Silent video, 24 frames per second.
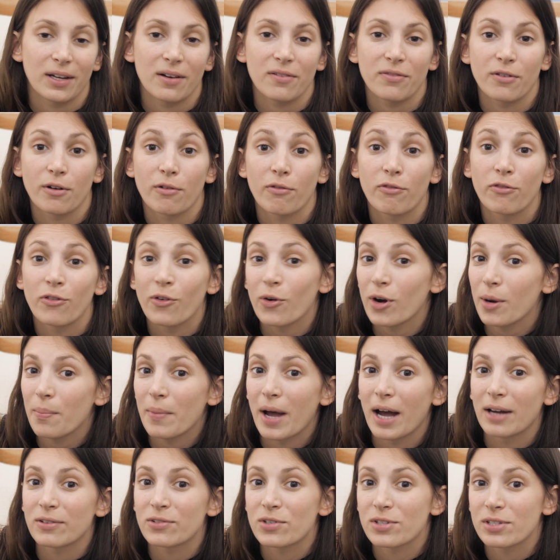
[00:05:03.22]
They offer 4
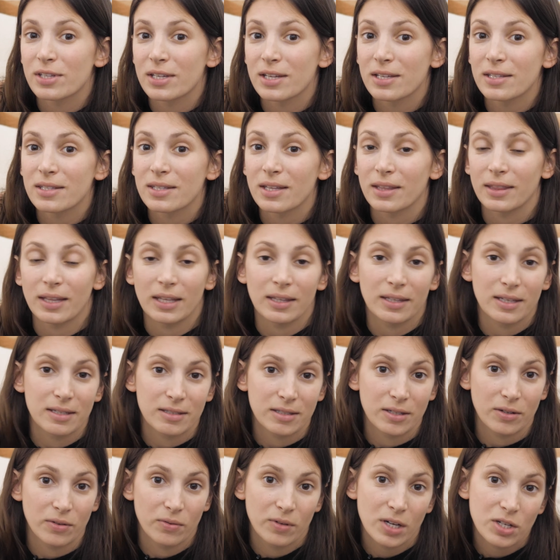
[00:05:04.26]
mattresses, the
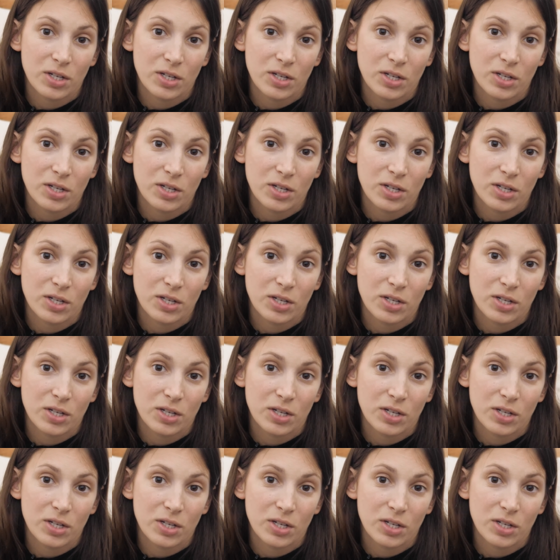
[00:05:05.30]
Leesa